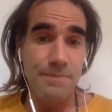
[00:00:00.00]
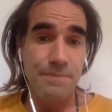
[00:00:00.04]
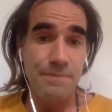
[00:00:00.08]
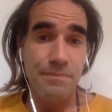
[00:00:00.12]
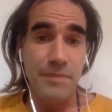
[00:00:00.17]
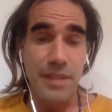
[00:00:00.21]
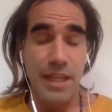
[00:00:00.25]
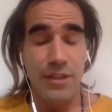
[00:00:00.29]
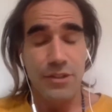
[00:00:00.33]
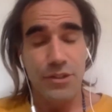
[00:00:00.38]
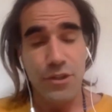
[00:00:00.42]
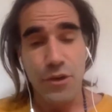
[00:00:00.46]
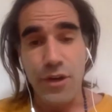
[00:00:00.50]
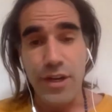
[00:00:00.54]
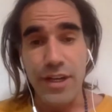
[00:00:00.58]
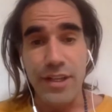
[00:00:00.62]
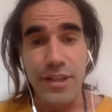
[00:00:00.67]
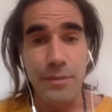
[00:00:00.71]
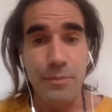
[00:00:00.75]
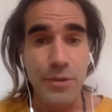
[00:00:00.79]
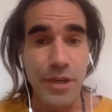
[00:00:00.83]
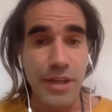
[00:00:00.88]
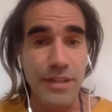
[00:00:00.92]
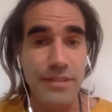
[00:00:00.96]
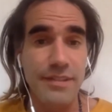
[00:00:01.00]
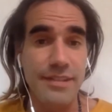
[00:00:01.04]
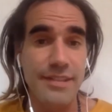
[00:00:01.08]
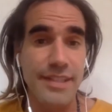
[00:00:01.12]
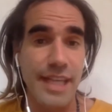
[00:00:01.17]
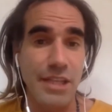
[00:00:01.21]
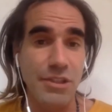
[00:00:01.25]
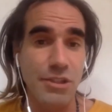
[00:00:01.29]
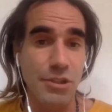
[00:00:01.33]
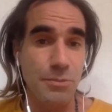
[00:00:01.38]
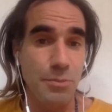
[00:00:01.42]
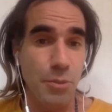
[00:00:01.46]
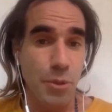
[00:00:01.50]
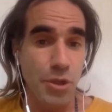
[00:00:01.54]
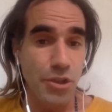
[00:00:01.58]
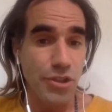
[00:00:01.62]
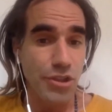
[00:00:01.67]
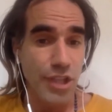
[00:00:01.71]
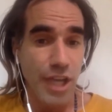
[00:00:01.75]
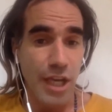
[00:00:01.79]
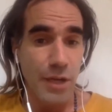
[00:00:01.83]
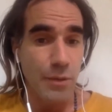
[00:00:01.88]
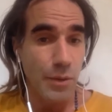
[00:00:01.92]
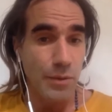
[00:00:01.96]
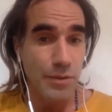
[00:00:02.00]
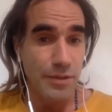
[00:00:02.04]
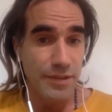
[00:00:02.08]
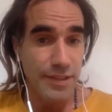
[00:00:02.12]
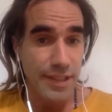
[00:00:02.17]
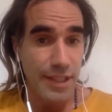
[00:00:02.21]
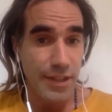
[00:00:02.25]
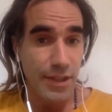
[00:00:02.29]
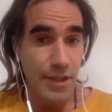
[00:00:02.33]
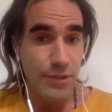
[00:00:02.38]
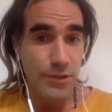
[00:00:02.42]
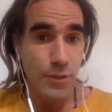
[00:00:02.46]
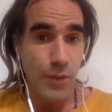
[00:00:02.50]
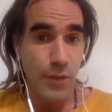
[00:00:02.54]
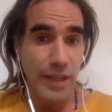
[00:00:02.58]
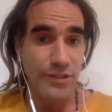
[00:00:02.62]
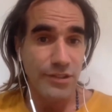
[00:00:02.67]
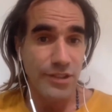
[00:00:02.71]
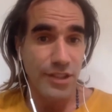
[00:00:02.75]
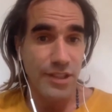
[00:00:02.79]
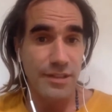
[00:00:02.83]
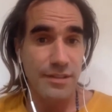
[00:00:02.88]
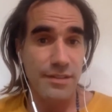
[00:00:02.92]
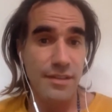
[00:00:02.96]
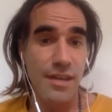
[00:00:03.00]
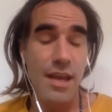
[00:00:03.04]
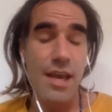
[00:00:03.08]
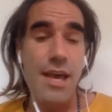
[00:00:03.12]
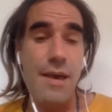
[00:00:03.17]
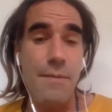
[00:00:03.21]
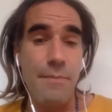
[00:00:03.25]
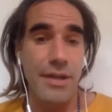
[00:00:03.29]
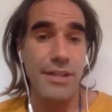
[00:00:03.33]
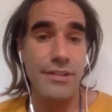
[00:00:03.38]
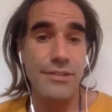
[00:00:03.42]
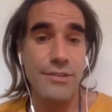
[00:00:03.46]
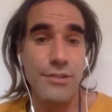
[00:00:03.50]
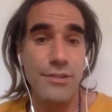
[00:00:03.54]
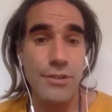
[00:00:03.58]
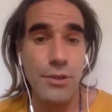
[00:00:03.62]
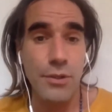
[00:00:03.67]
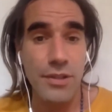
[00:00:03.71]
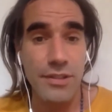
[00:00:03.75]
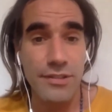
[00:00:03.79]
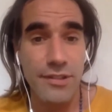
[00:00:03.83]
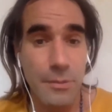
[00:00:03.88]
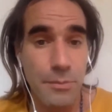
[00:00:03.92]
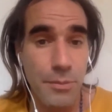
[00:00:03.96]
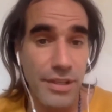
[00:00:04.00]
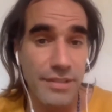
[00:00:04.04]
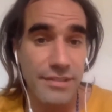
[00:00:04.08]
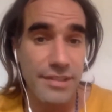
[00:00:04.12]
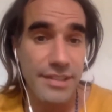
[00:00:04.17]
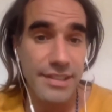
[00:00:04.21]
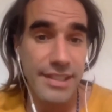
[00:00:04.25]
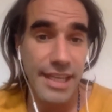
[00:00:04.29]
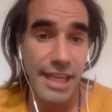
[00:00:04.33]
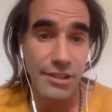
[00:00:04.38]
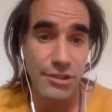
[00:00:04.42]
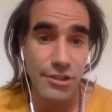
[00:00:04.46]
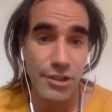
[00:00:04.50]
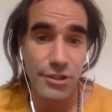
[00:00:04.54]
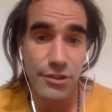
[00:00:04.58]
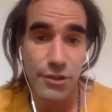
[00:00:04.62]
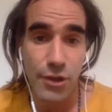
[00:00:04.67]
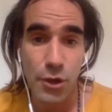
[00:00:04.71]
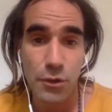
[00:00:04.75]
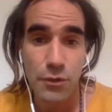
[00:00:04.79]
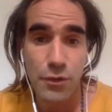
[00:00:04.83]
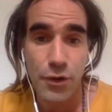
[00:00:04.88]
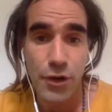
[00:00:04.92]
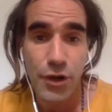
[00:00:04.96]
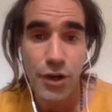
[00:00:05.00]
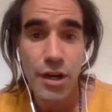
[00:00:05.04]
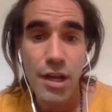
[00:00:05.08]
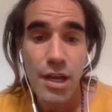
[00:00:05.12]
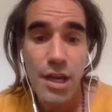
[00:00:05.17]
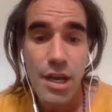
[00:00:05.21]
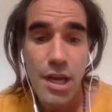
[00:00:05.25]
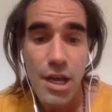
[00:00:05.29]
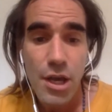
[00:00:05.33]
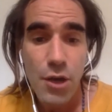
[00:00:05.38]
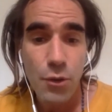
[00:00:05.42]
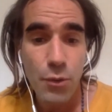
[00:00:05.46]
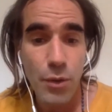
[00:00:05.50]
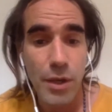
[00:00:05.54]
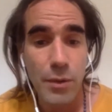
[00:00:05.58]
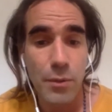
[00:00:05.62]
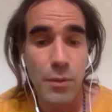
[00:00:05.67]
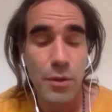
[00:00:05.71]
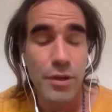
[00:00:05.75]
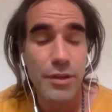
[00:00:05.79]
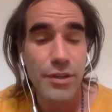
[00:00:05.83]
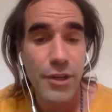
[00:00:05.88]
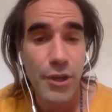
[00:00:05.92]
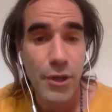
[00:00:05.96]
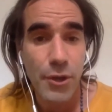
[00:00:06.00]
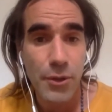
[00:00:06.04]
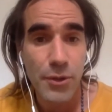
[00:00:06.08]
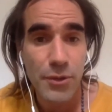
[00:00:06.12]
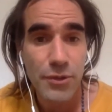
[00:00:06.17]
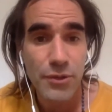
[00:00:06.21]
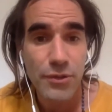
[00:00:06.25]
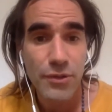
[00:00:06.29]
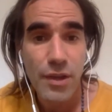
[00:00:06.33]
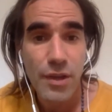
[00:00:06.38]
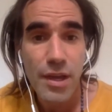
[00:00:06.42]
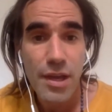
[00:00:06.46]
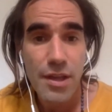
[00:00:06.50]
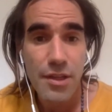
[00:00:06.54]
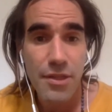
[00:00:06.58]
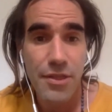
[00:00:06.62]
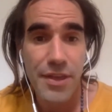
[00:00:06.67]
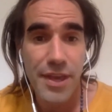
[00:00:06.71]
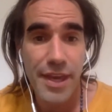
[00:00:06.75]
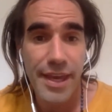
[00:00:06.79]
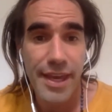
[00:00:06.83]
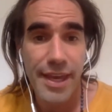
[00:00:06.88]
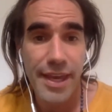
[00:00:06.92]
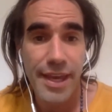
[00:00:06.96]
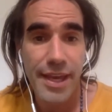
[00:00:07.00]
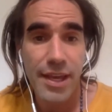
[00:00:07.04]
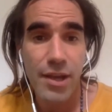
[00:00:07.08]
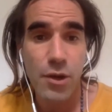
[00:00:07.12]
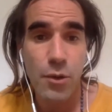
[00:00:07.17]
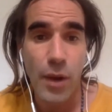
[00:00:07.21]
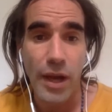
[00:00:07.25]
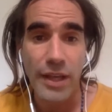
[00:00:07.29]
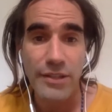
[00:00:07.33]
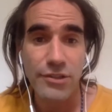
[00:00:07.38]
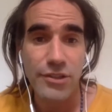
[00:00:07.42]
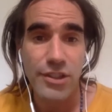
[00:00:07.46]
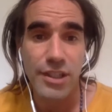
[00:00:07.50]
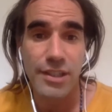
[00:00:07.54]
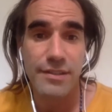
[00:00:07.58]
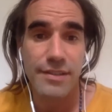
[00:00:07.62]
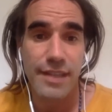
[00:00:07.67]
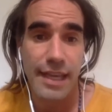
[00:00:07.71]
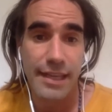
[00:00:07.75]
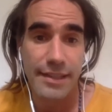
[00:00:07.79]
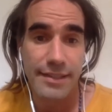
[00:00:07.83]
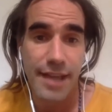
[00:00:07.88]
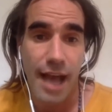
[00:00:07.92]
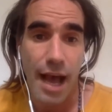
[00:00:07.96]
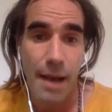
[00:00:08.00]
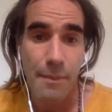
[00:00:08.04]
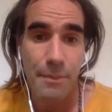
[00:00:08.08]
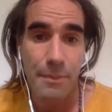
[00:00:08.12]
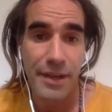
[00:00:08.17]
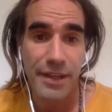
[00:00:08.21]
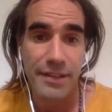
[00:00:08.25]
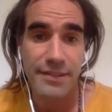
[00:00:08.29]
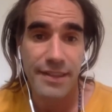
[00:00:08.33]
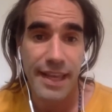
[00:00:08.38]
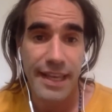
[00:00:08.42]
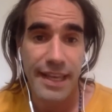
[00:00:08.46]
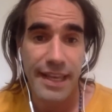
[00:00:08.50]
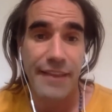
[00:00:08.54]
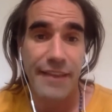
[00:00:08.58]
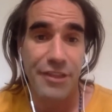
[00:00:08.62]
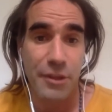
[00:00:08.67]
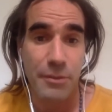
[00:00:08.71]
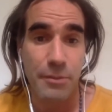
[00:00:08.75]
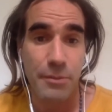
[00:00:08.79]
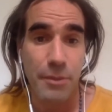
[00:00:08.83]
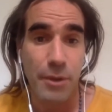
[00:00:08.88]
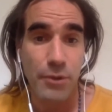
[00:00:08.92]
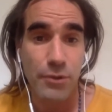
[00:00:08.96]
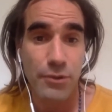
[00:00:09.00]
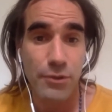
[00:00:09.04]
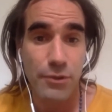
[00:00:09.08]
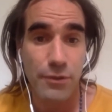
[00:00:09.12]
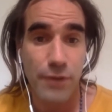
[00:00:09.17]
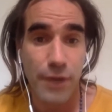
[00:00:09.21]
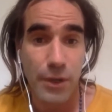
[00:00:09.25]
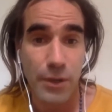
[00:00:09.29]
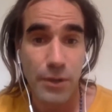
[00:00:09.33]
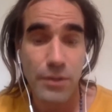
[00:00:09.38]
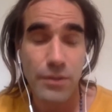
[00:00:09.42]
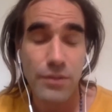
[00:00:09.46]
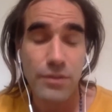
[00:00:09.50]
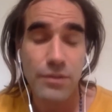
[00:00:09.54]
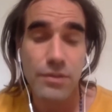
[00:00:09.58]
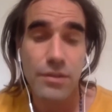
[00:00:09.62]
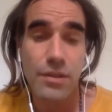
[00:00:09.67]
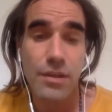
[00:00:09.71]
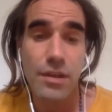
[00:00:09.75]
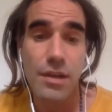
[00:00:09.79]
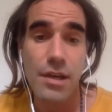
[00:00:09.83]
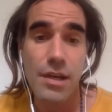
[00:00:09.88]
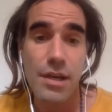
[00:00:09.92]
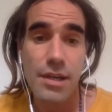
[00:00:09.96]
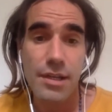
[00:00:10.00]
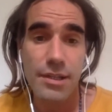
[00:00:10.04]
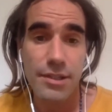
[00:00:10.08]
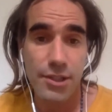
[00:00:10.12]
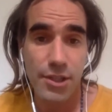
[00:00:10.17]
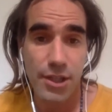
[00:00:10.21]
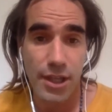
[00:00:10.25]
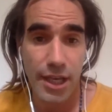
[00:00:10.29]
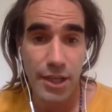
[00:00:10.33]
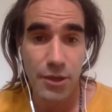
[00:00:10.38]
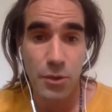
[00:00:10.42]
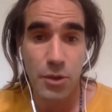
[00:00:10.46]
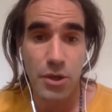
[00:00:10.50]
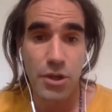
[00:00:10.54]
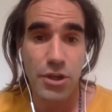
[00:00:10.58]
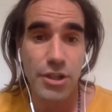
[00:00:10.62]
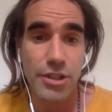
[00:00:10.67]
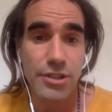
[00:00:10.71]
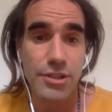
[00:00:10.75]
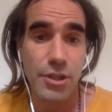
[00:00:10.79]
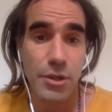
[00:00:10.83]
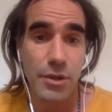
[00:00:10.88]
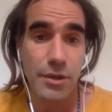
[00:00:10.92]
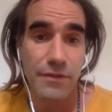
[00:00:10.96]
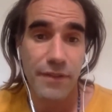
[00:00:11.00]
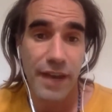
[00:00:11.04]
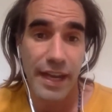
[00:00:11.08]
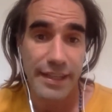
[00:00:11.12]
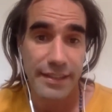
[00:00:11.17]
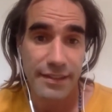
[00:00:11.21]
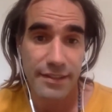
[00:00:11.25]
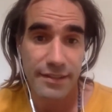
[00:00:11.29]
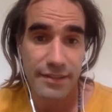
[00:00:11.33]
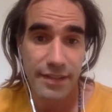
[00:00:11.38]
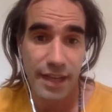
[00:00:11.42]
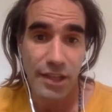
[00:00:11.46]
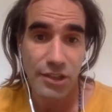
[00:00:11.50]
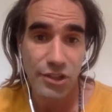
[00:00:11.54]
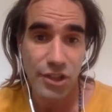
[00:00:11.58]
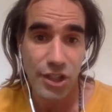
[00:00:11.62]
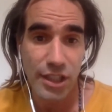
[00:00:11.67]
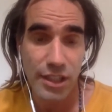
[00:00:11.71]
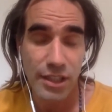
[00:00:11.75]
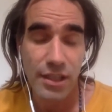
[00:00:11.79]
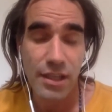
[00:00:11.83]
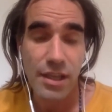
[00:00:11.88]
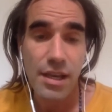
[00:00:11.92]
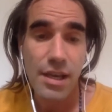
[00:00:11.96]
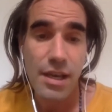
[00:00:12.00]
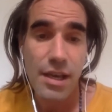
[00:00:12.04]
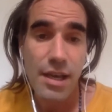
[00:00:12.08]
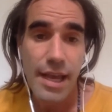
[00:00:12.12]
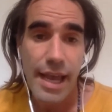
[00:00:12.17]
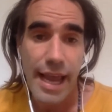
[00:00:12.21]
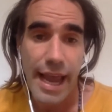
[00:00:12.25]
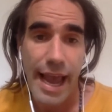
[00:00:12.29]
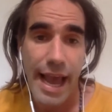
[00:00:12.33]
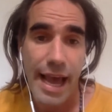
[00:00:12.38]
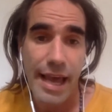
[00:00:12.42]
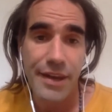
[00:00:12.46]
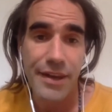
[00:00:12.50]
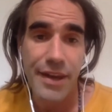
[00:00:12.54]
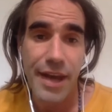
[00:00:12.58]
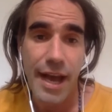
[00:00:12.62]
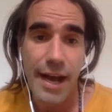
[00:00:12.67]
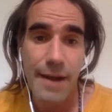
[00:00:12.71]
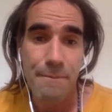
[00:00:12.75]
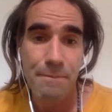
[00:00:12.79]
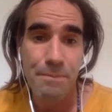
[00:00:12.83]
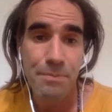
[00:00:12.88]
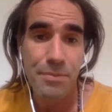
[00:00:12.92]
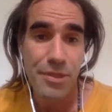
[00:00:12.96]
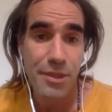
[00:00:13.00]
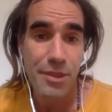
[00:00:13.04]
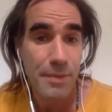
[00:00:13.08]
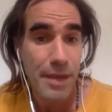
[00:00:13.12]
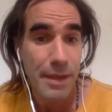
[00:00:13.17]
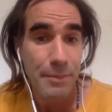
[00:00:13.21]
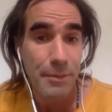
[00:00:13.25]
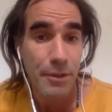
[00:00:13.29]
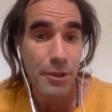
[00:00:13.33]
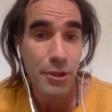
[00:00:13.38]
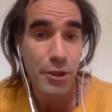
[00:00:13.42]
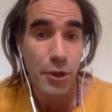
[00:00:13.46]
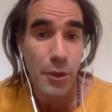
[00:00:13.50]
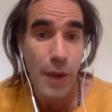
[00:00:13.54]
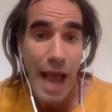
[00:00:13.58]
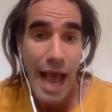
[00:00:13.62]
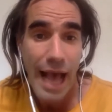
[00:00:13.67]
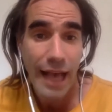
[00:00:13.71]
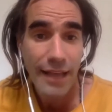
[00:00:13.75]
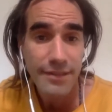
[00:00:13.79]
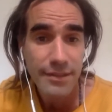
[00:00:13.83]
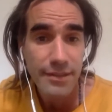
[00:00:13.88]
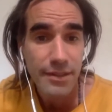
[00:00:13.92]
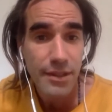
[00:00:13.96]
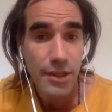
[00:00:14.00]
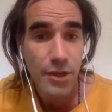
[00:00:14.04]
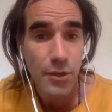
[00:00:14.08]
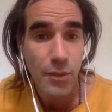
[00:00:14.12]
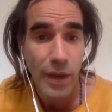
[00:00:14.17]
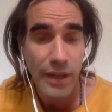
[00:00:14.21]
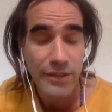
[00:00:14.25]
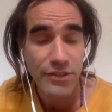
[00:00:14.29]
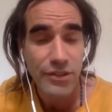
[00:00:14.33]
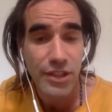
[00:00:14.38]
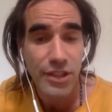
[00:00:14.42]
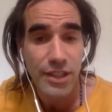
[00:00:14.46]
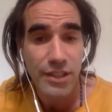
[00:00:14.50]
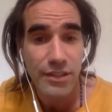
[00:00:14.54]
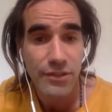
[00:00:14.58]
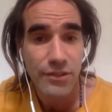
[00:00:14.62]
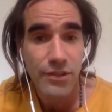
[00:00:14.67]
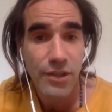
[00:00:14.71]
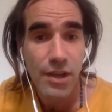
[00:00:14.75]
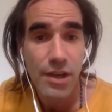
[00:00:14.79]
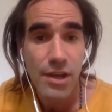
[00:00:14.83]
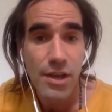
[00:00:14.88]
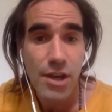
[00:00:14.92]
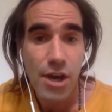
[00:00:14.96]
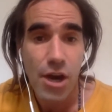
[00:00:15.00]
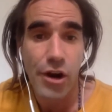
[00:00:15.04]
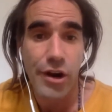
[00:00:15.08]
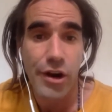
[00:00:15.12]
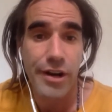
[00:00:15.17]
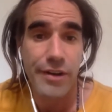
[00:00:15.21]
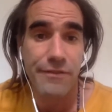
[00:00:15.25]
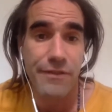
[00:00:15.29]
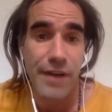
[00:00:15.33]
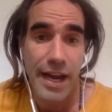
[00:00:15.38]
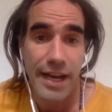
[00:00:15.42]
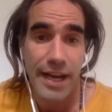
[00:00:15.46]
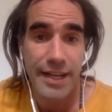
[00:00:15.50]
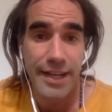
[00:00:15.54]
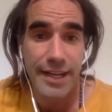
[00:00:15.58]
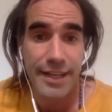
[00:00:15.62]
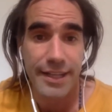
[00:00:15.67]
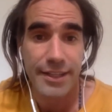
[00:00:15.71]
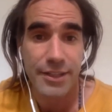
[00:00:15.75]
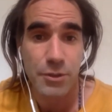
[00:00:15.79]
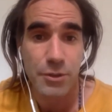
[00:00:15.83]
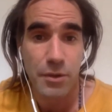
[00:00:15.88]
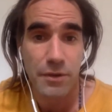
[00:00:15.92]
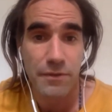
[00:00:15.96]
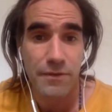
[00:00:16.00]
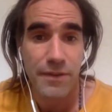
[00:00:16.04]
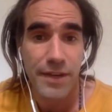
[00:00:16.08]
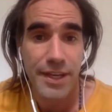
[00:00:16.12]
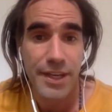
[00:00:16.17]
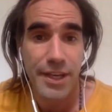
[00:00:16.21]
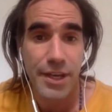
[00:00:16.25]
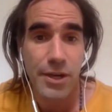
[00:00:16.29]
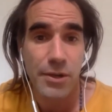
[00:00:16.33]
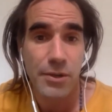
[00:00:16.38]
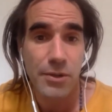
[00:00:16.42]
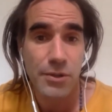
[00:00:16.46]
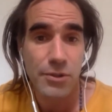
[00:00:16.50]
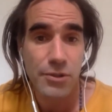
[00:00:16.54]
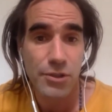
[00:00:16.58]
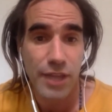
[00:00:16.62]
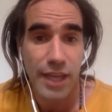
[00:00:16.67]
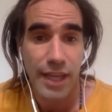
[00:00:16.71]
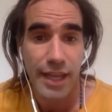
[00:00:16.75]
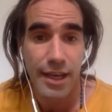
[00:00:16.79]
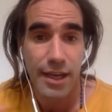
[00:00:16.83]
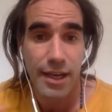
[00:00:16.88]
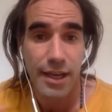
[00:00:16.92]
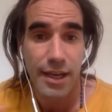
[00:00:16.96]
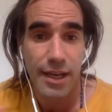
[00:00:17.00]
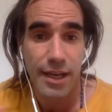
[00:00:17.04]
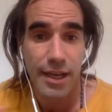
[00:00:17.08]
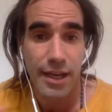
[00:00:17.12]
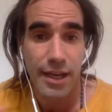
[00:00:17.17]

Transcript: Now, during the presentation portion, I won't see those questions, but as soon as the presentation is over, we will use the questions and topics that get the most votes to in order to invite discussion. And um, the people who ask the questions are invited into a video, like a